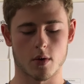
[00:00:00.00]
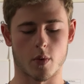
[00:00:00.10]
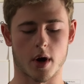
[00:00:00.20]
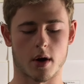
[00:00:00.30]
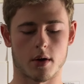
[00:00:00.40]

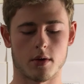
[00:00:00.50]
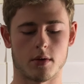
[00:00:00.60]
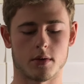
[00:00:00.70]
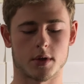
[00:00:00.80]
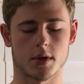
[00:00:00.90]
where you
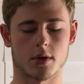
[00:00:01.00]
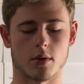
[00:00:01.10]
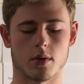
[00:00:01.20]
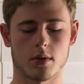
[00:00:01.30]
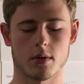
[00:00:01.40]
use
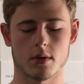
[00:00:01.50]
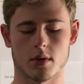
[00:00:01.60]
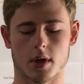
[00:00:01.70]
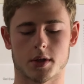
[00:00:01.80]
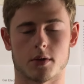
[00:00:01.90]

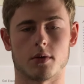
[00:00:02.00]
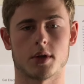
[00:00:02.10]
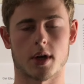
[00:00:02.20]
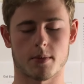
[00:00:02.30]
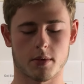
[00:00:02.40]
a stool
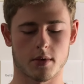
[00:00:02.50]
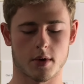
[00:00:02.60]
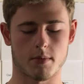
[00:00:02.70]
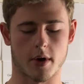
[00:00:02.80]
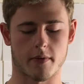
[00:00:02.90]
sample
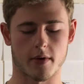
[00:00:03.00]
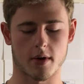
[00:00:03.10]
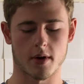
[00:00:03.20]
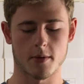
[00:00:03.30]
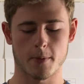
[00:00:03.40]
and a
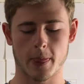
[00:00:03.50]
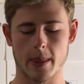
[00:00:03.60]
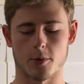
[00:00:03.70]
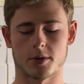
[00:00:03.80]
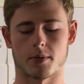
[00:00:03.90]
buffer,
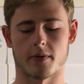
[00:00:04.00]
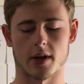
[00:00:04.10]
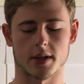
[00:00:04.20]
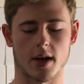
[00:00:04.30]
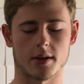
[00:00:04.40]
which
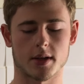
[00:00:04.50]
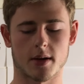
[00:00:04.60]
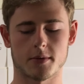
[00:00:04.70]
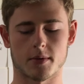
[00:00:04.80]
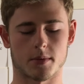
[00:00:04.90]
prevents
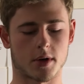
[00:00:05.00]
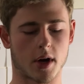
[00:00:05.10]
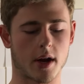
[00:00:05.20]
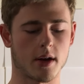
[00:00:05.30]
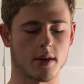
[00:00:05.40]
enzymes from
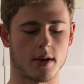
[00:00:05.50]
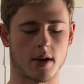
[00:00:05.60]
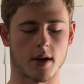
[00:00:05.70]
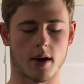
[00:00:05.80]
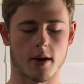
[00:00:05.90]
creating the
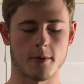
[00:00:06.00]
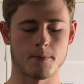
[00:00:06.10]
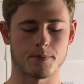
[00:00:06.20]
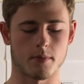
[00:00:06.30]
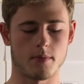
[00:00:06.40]
DNA,
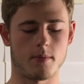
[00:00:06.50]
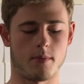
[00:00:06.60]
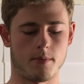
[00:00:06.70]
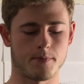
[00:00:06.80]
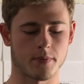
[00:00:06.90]

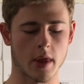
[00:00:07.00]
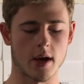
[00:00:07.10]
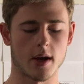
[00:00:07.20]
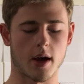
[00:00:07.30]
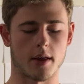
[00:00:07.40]

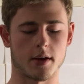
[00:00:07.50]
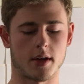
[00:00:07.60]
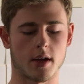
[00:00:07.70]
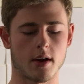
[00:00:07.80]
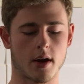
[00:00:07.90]
and the
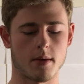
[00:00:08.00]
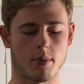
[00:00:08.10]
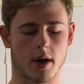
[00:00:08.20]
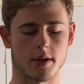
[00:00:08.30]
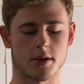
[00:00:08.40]
DNA
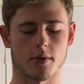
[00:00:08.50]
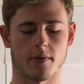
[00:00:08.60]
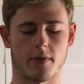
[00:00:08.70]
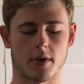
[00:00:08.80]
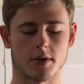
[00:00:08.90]
binds to a
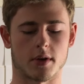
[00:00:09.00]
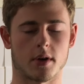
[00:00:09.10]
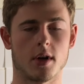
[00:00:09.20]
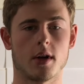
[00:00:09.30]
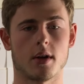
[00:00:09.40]
filter,
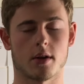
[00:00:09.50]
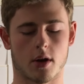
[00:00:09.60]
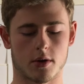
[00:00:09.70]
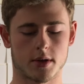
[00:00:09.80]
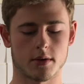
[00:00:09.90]

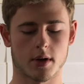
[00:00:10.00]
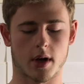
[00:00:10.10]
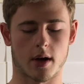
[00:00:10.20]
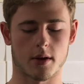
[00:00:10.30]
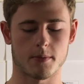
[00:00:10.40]
goes through a
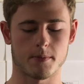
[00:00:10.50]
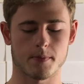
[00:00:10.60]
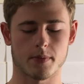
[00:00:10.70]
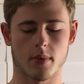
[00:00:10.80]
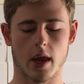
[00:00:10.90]
column,
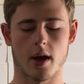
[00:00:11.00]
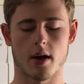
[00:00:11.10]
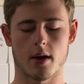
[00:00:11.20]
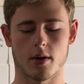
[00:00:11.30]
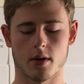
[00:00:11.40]

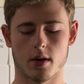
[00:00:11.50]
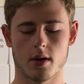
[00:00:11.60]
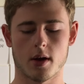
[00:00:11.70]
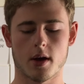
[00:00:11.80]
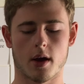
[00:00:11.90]
and
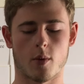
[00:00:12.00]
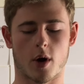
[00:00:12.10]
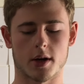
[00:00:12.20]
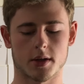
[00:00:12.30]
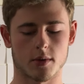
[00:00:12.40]
it
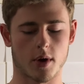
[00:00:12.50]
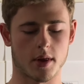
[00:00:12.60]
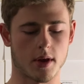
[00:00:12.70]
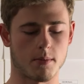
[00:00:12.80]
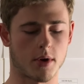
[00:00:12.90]
washes away
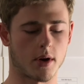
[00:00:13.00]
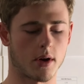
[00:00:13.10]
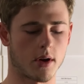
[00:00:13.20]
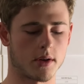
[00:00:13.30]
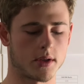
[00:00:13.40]
the
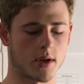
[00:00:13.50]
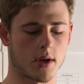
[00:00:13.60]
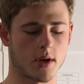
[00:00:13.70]
impurities,